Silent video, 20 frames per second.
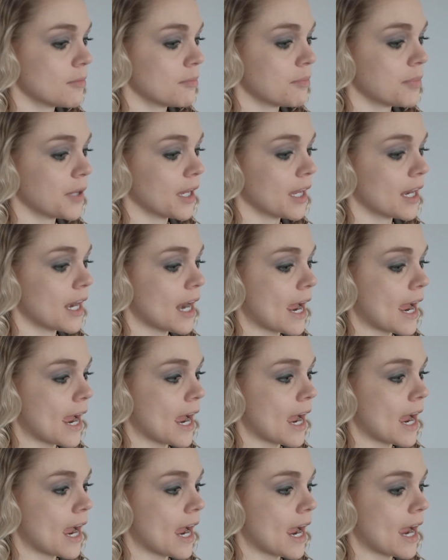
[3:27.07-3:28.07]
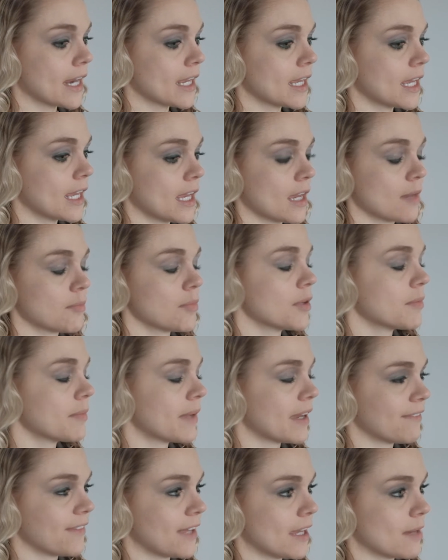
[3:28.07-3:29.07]
but I can't put
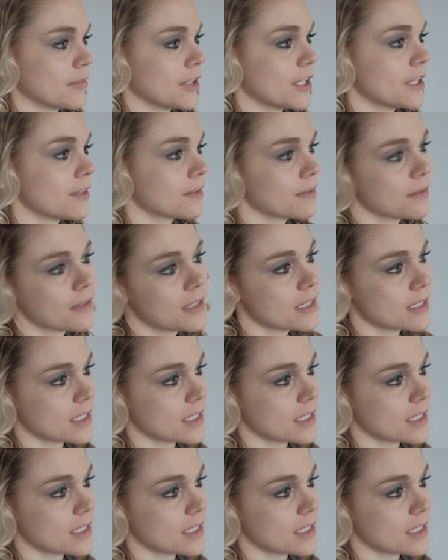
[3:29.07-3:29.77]
my family through this